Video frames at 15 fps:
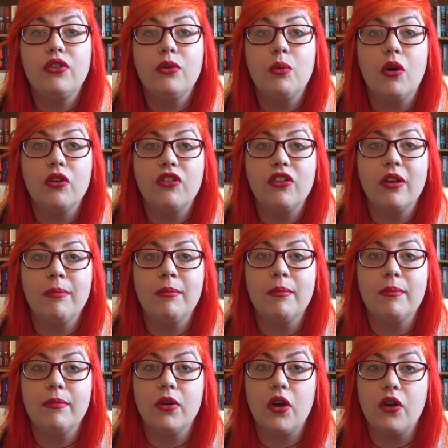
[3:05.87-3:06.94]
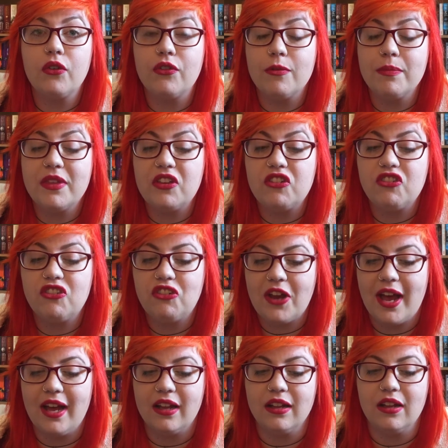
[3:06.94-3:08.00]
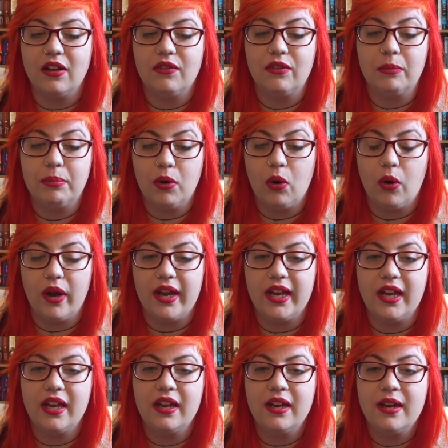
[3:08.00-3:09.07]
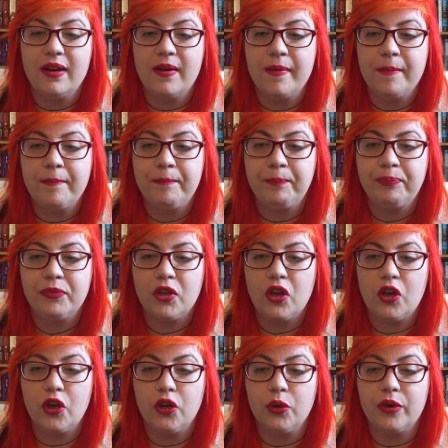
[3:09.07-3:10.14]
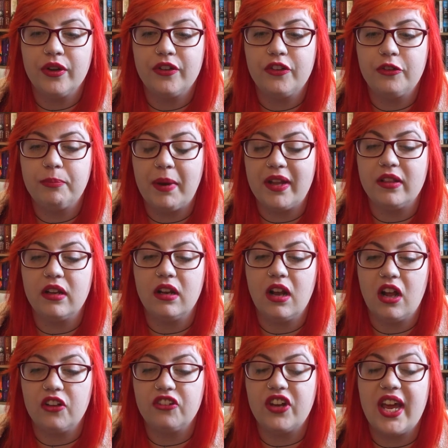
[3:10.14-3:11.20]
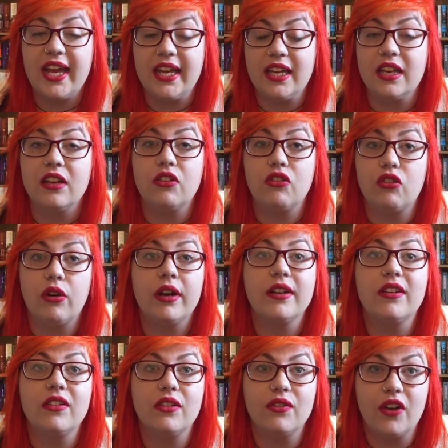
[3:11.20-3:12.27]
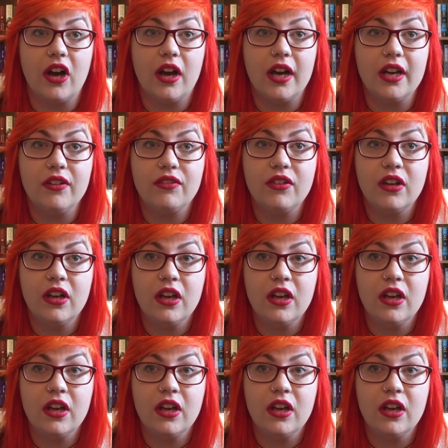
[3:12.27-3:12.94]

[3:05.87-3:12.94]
You watch him go from this shell of a boy who has spent the last 8 years trying to survive